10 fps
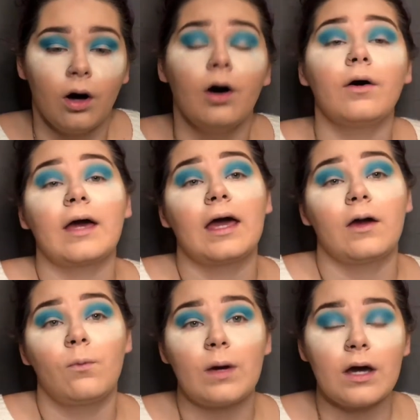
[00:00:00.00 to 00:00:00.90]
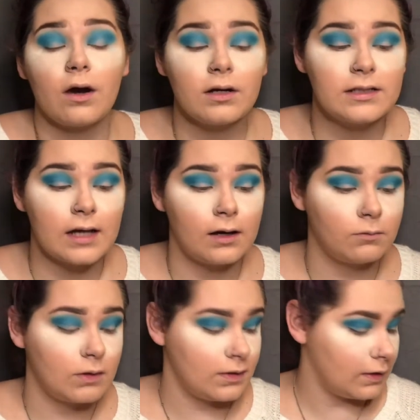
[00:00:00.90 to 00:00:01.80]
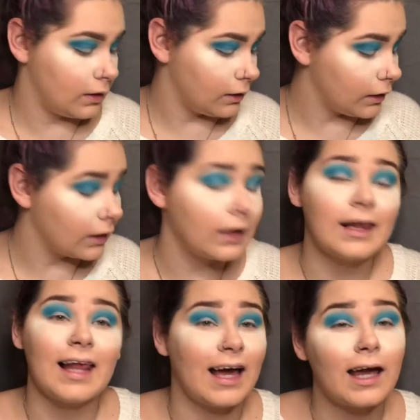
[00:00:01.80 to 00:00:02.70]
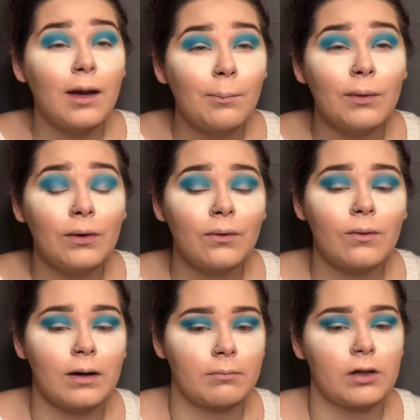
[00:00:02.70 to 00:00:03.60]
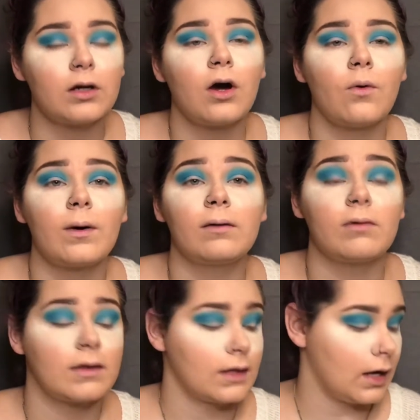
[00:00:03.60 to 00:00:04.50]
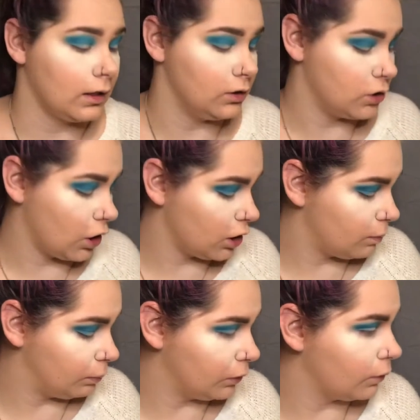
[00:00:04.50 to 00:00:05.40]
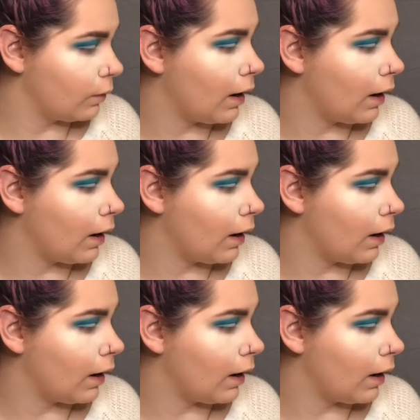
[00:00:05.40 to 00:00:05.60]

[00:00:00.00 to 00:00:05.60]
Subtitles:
Okay, we are done with the light blue, and I'm going to go in with a dark blue.